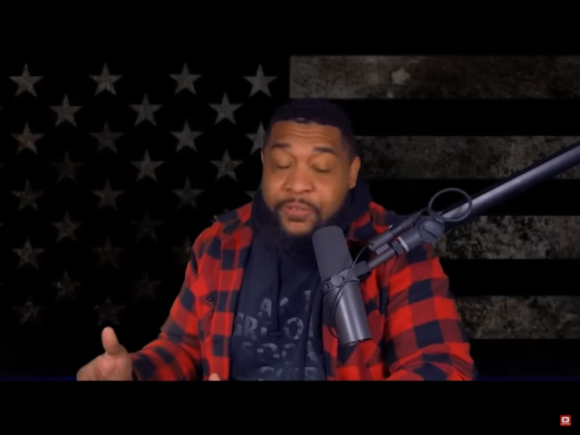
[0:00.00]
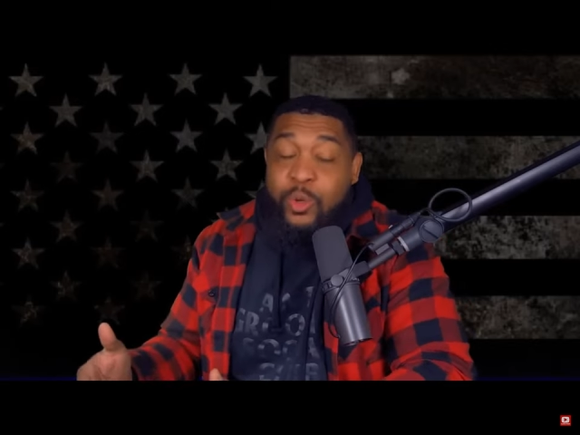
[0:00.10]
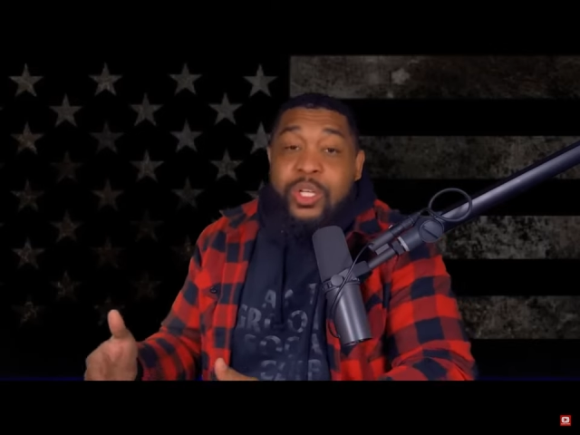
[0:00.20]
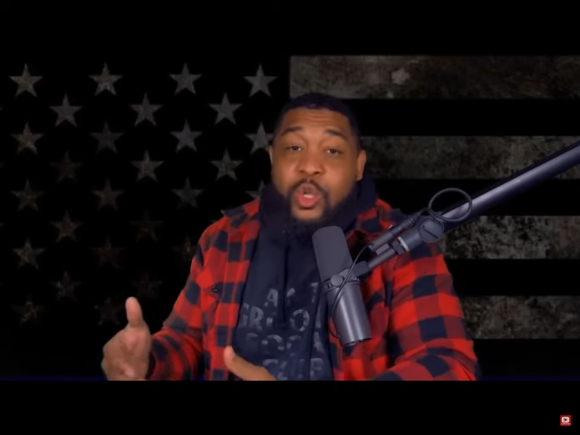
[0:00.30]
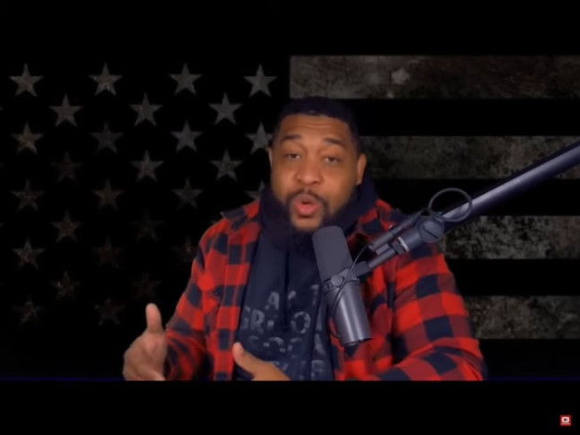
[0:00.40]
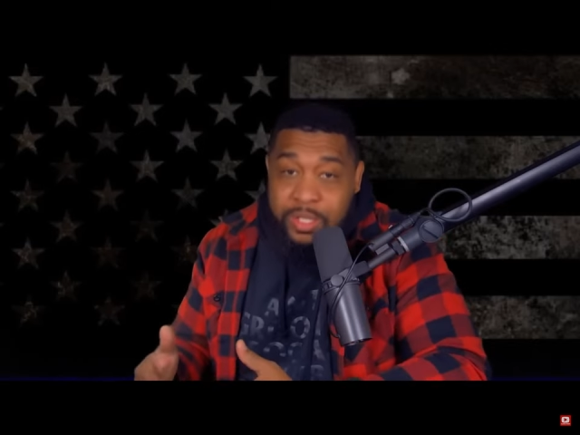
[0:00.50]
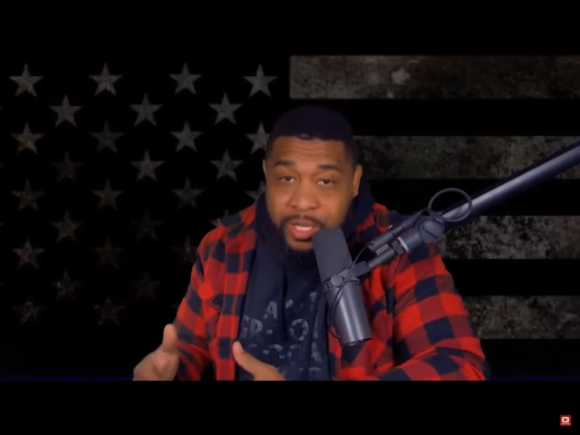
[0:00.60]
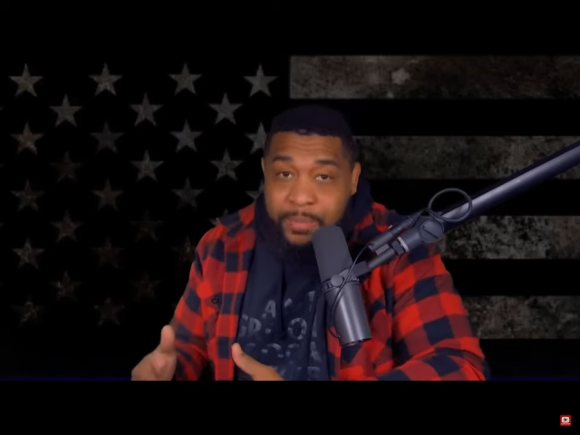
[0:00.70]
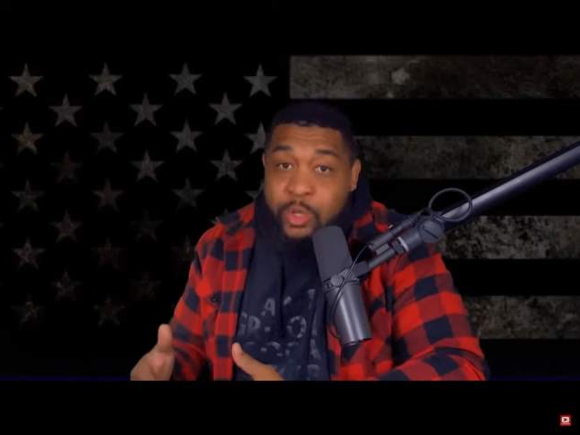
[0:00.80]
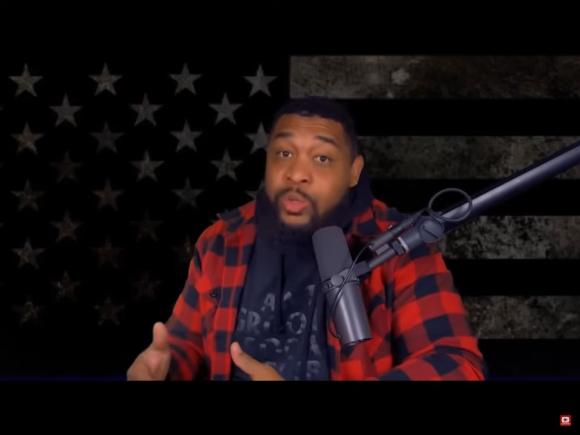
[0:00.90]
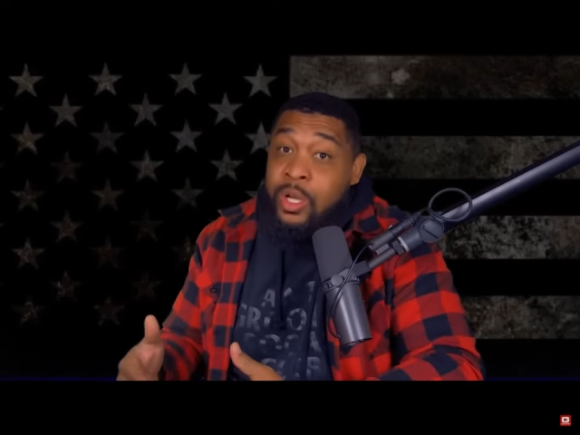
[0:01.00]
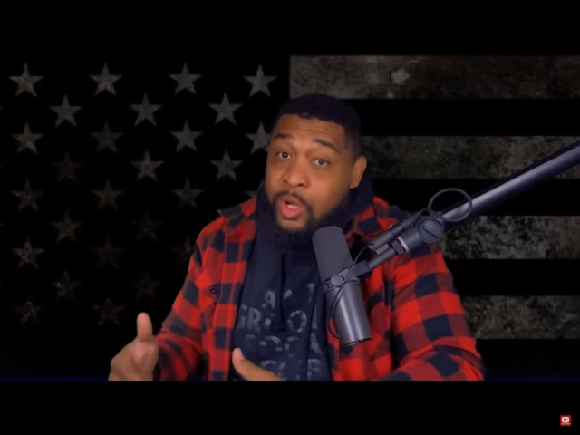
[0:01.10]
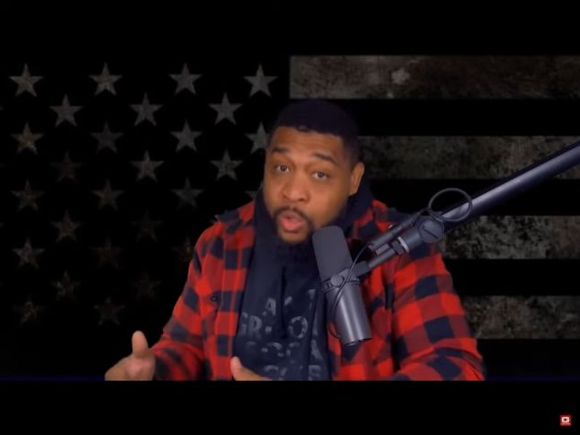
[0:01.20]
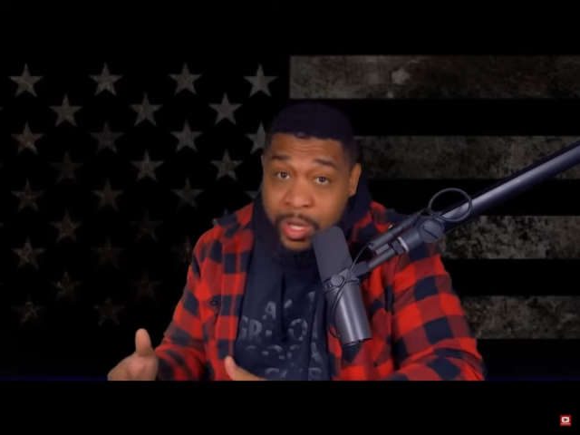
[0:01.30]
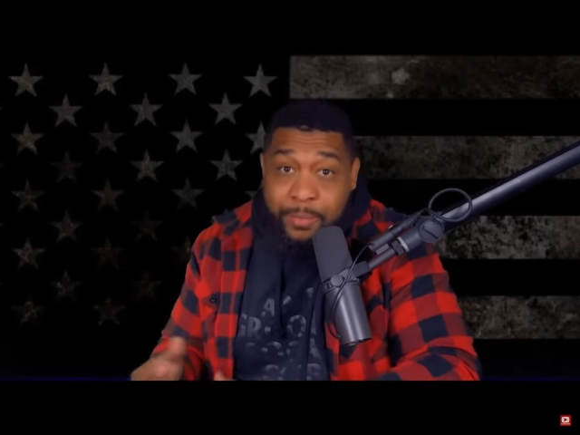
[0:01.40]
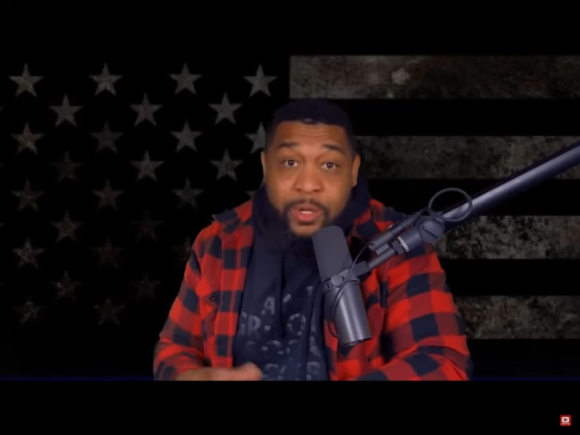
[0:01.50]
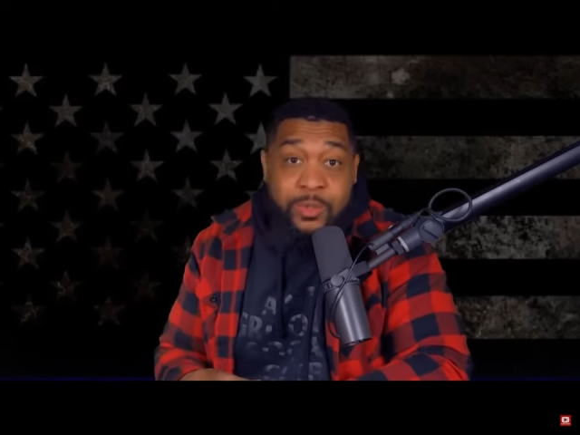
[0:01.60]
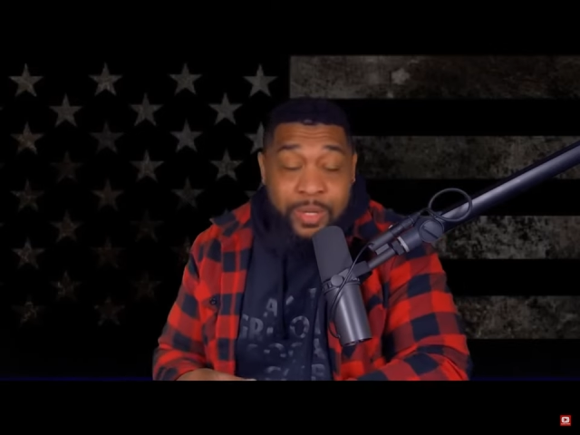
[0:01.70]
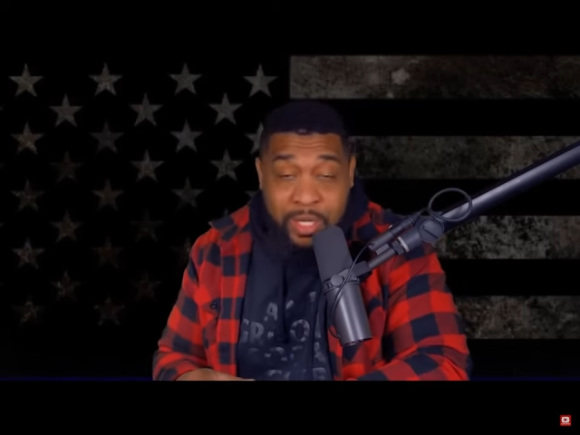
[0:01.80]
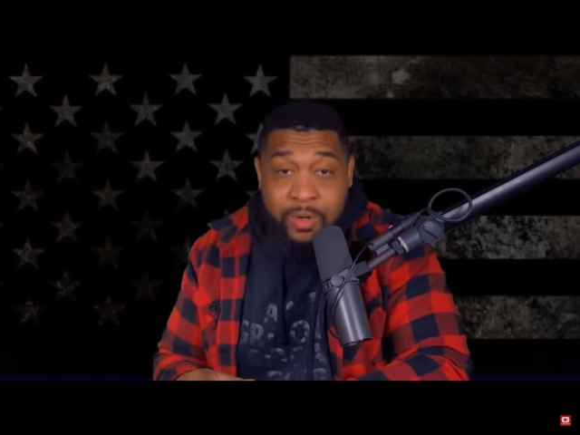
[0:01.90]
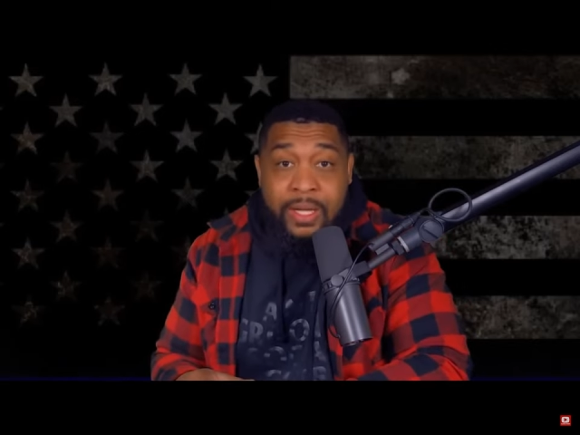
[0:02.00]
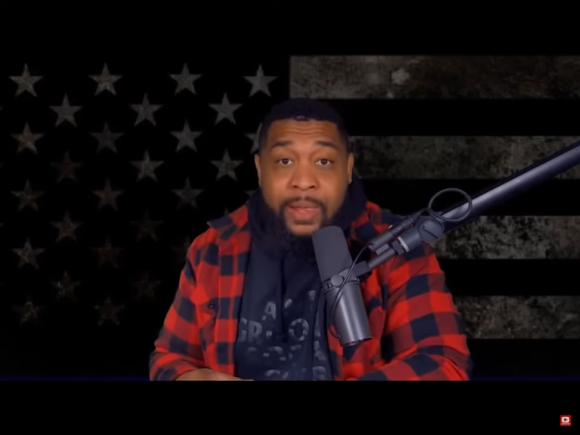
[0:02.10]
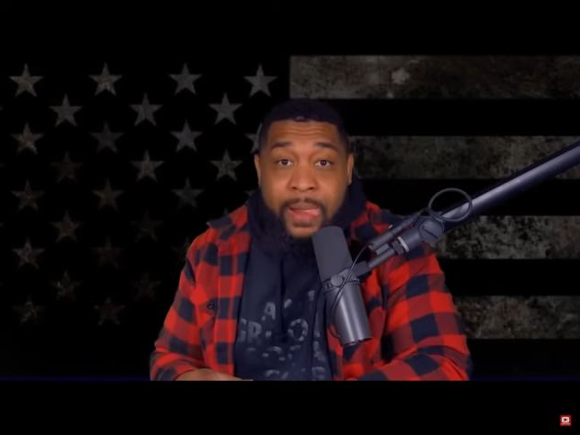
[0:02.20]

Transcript: you're doing something you know you ain't supposed to be doing,